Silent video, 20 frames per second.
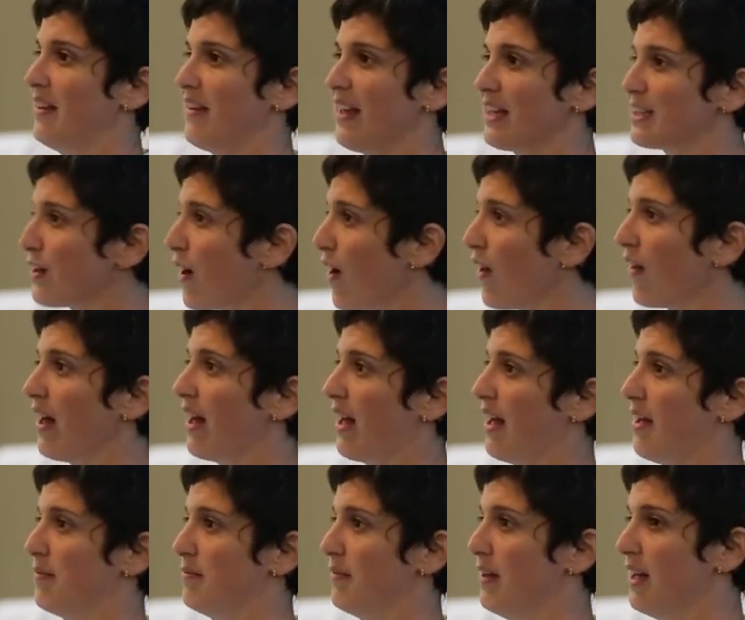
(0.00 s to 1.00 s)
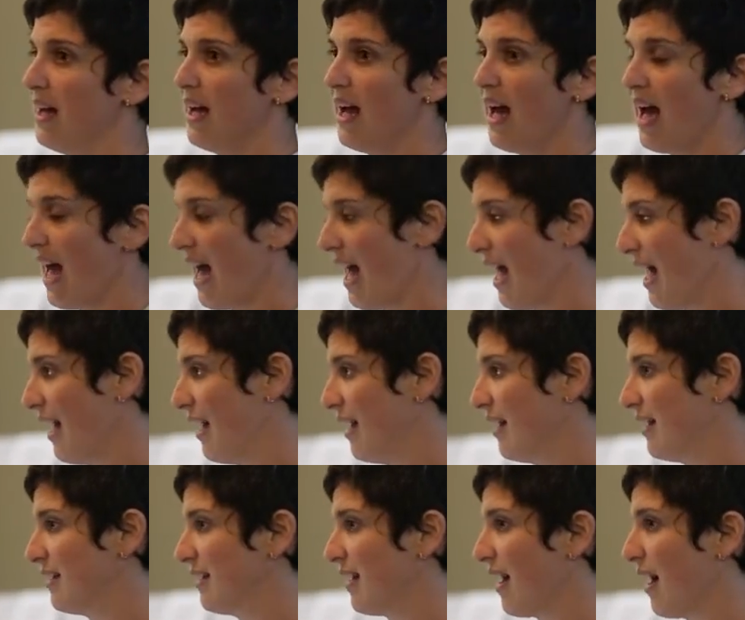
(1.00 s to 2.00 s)
and that's all I am.
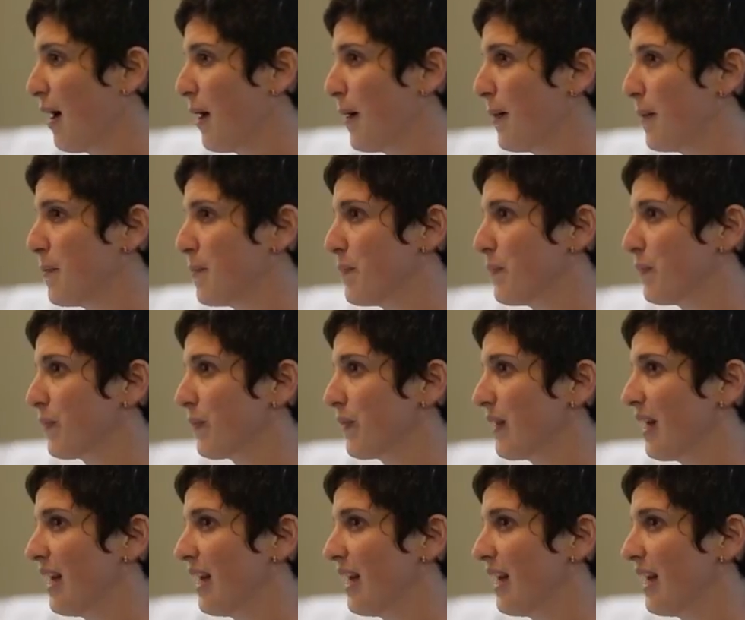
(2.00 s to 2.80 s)
And um,